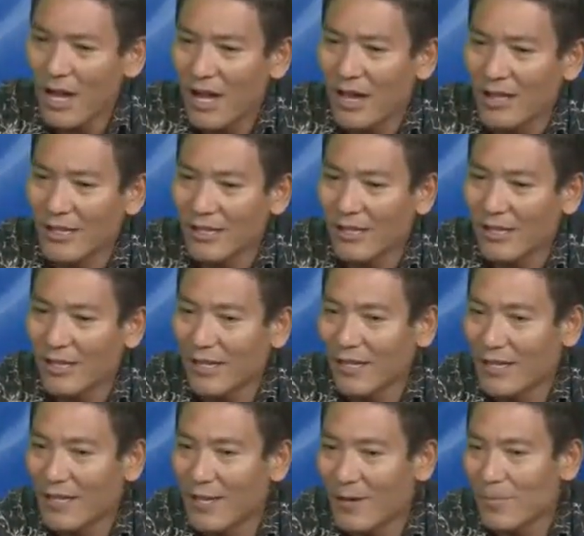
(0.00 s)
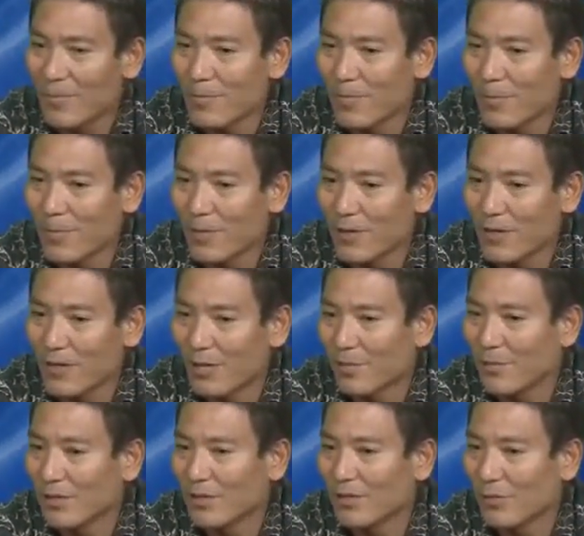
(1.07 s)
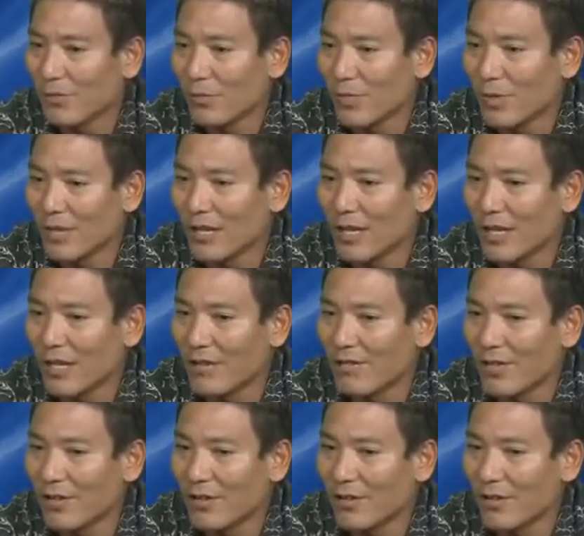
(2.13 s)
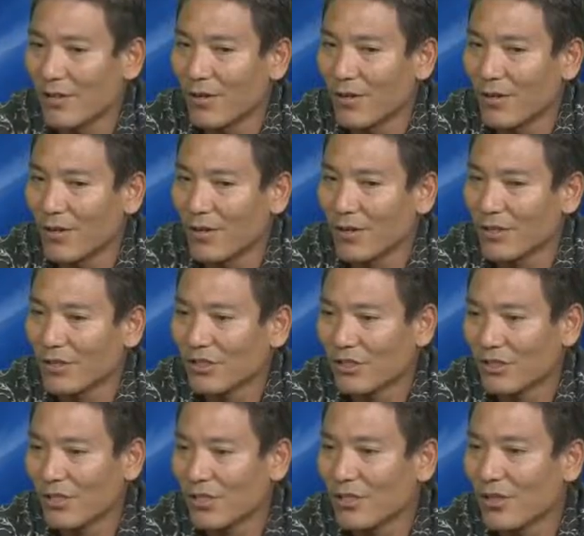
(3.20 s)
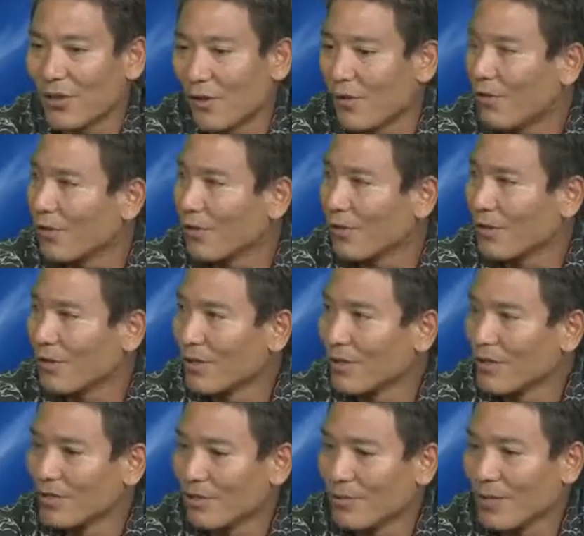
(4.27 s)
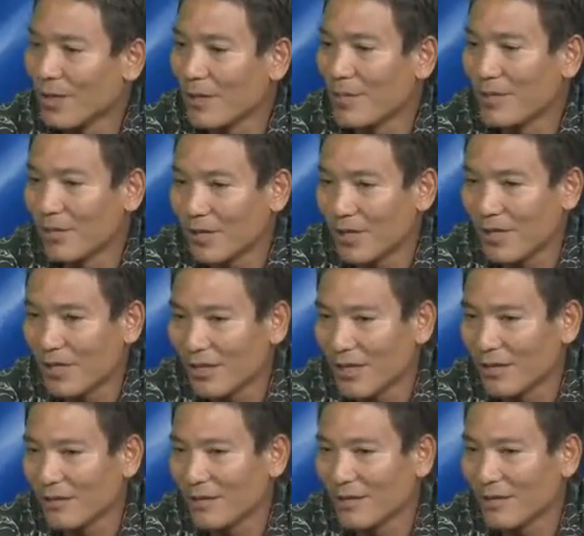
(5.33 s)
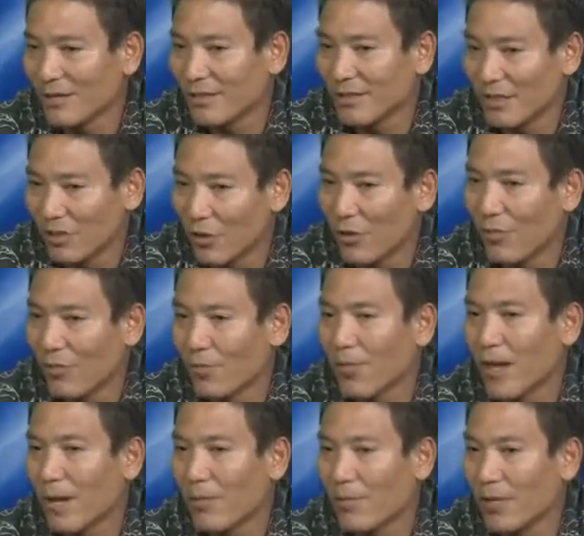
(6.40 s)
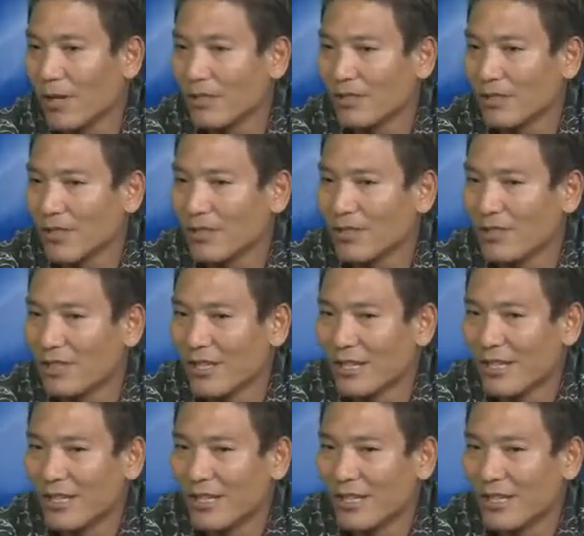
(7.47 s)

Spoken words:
I help the companies that we have in our seed cohort to be able to go through that process,